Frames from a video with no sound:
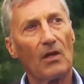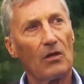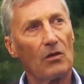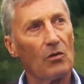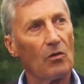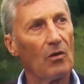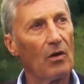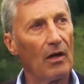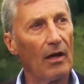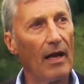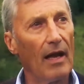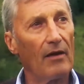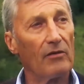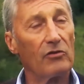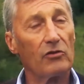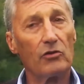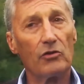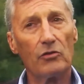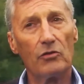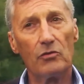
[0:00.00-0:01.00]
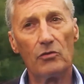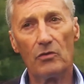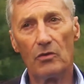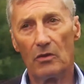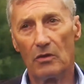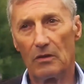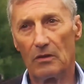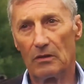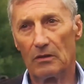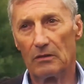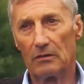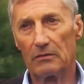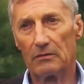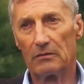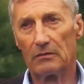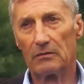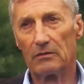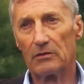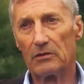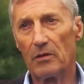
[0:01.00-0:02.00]
You are allowed 2
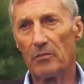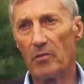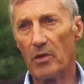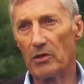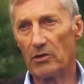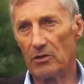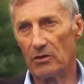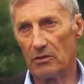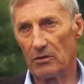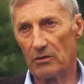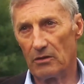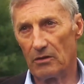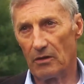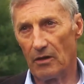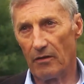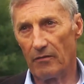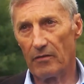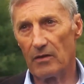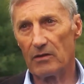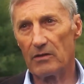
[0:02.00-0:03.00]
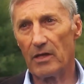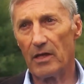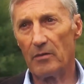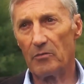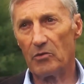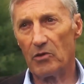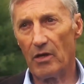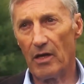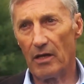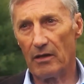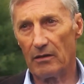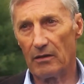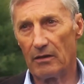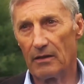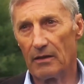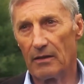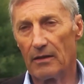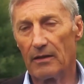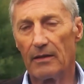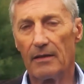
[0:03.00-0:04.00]
submissions of the same grant.
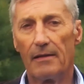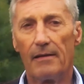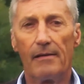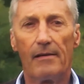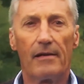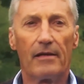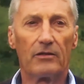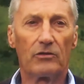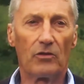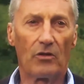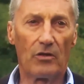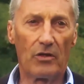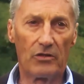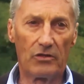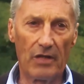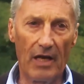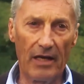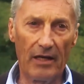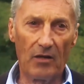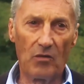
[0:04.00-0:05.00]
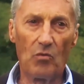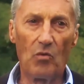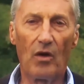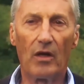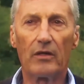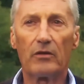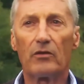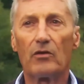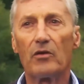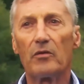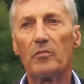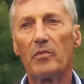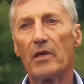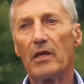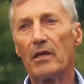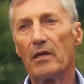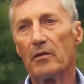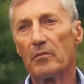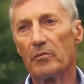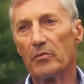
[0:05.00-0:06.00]
So the second one could
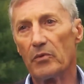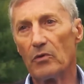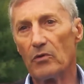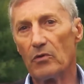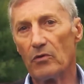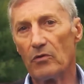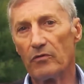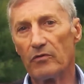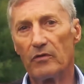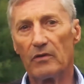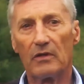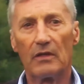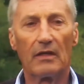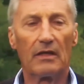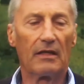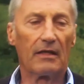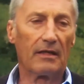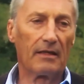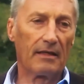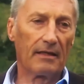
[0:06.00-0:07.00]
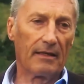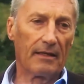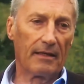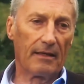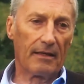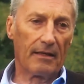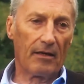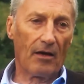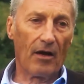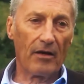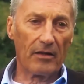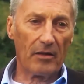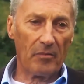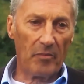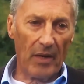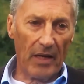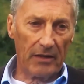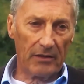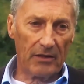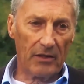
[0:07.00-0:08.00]
be improved on the
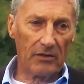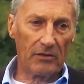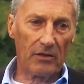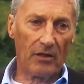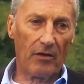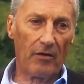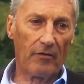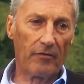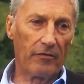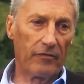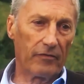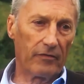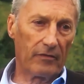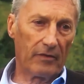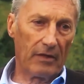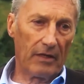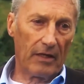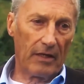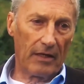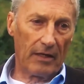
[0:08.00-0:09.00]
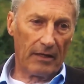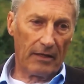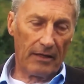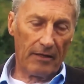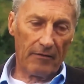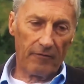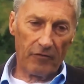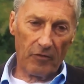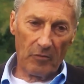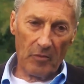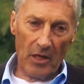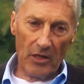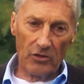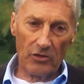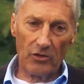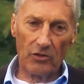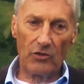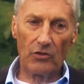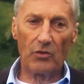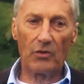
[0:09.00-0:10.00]
basis of
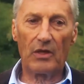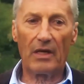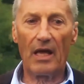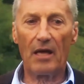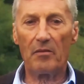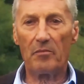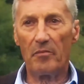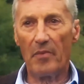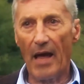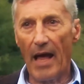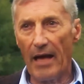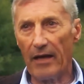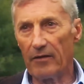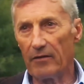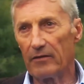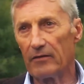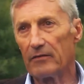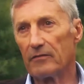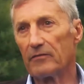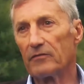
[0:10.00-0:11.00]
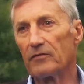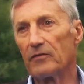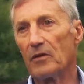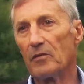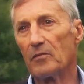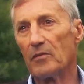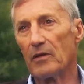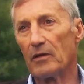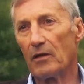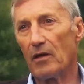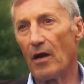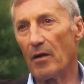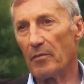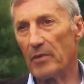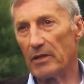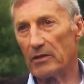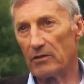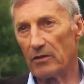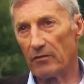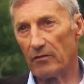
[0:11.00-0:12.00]
information you get back from the
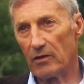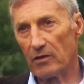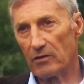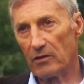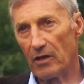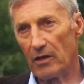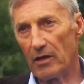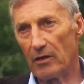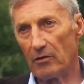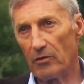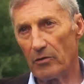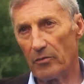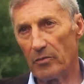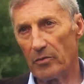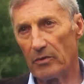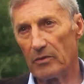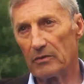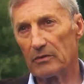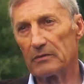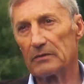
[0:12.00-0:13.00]
comments of the study group.